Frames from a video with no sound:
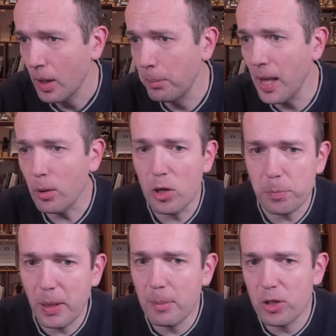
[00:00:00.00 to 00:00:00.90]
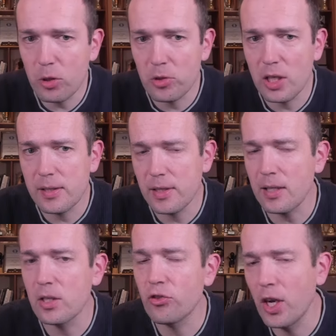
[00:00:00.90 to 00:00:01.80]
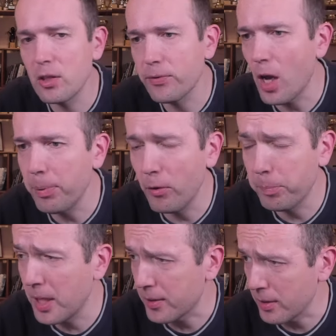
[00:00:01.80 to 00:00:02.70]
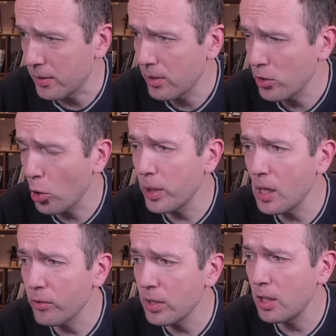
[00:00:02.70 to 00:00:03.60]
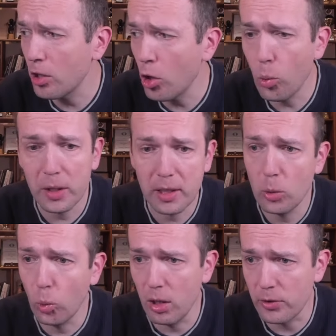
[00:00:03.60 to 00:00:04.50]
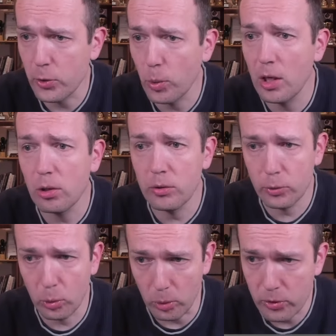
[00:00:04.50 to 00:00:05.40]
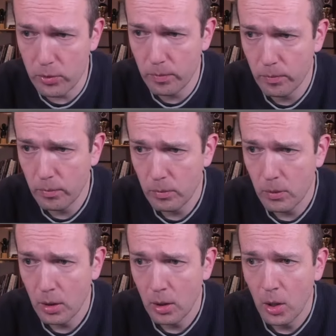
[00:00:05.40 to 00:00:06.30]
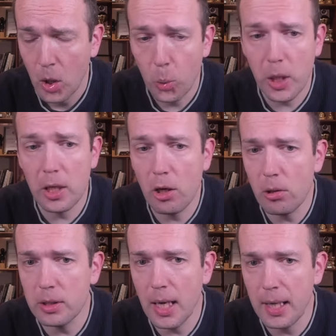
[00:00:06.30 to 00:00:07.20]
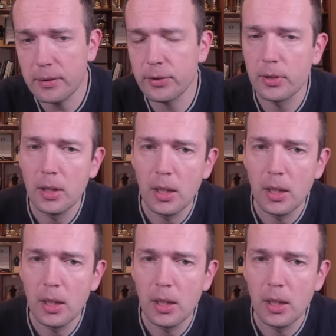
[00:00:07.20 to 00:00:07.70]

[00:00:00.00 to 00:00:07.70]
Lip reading: Black wants to play bishop g6 and trade a couple of pieces. So we already know what he wants. We know the rules. We know that